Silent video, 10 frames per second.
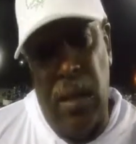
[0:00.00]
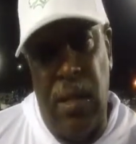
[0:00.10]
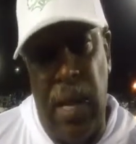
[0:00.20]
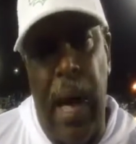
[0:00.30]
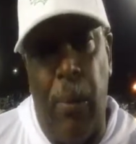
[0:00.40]

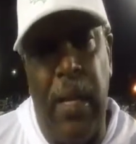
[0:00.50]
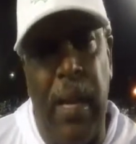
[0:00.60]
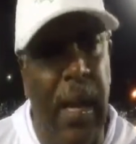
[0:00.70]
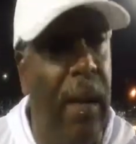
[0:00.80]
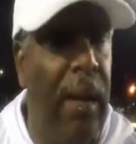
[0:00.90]
see how we
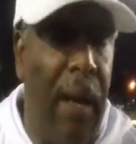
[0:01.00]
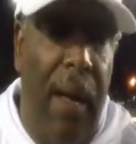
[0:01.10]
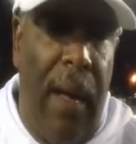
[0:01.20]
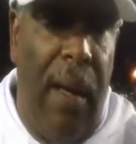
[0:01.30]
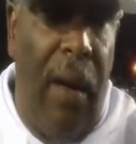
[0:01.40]
did,
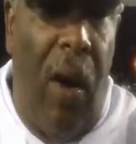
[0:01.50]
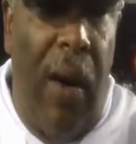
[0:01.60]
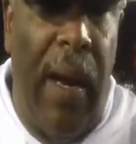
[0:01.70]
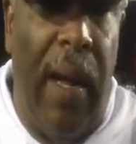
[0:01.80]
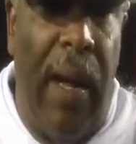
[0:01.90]
you
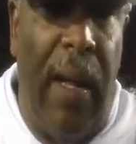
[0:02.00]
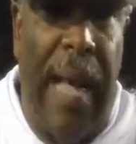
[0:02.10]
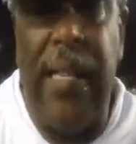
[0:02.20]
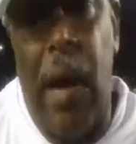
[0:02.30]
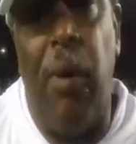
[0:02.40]
know, and uh,
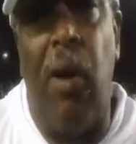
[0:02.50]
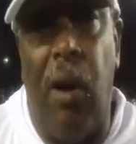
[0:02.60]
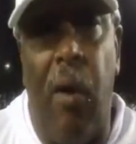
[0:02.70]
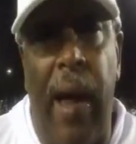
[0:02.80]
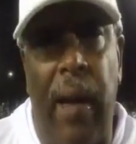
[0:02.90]
that's how we're
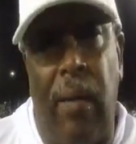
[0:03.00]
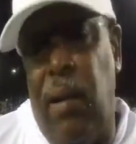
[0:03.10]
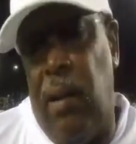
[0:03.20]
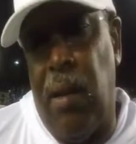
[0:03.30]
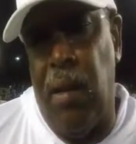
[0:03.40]
going to grade it.
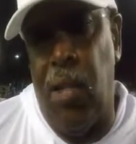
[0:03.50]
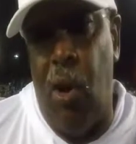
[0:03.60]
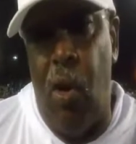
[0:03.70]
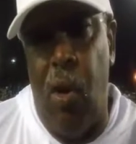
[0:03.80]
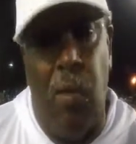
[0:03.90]
You know, the
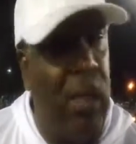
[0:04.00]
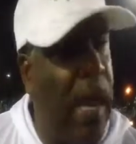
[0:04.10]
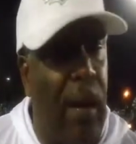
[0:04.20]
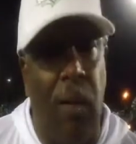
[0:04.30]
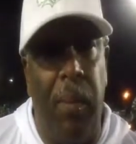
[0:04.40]
score was
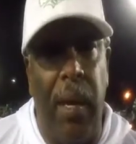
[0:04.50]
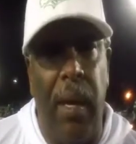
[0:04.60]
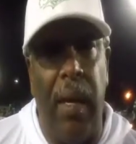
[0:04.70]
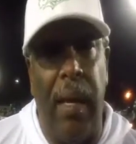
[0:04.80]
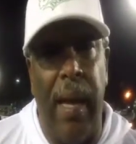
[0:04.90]
not going to be
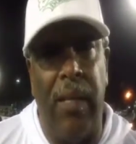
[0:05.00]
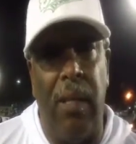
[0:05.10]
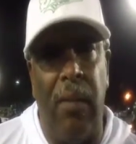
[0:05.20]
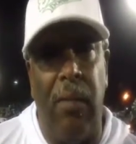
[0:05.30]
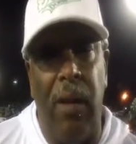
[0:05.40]
an
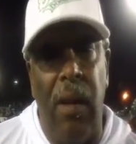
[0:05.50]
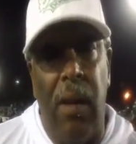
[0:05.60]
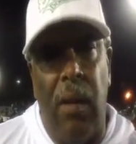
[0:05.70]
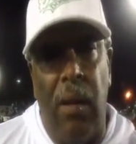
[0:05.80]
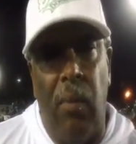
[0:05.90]
indication of
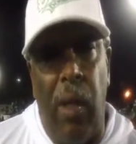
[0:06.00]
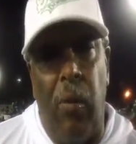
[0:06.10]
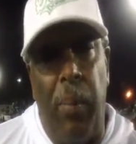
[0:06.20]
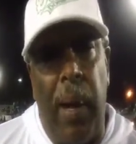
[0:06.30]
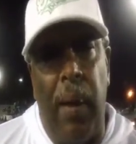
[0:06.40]

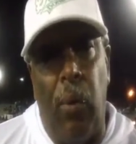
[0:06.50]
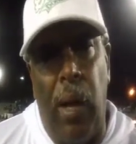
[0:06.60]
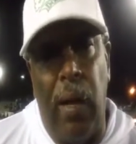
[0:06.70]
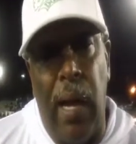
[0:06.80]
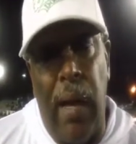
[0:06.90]
whether we played
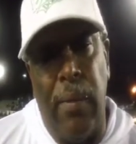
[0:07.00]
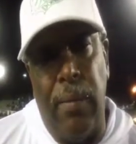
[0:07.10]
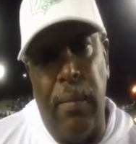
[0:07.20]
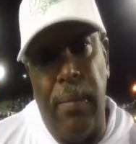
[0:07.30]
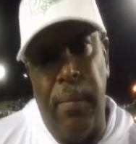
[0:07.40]
well or not.